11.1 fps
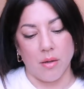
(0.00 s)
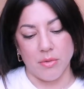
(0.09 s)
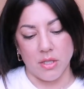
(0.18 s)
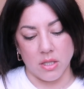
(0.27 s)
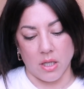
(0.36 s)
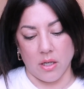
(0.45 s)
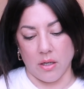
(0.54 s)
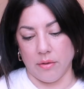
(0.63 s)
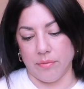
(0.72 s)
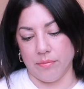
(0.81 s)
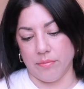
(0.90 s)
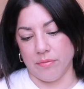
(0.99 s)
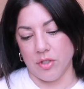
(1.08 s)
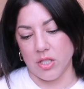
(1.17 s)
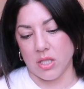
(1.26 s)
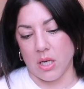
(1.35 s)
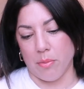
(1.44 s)
just gonna
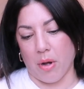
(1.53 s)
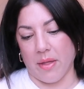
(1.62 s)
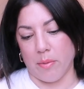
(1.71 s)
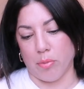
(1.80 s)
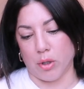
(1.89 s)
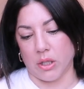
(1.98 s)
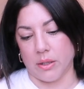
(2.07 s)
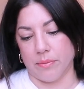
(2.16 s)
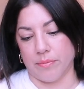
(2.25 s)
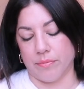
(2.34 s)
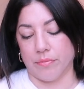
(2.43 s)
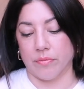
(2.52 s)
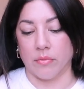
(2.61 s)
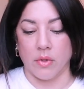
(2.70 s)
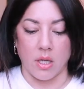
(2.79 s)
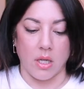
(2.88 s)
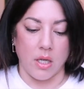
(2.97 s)
just gonna bite the bullet.
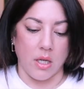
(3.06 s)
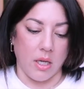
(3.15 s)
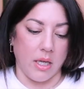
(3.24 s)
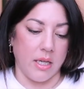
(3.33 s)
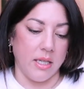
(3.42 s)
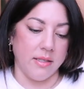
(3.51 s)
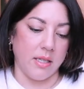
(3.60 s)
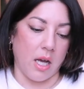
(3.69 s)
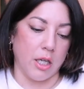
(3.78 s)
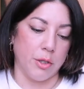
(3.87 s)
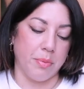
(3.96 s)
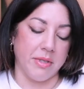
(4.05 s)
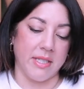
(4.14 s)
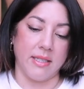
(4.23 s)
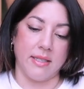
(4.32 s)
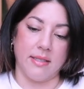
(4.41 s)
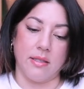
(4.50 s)
It is one hundred
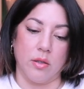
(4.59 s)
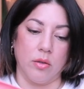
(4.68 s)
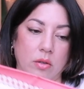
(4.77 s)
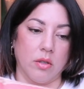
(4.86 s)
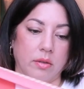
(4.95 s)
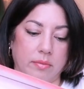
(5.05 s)
percent silk,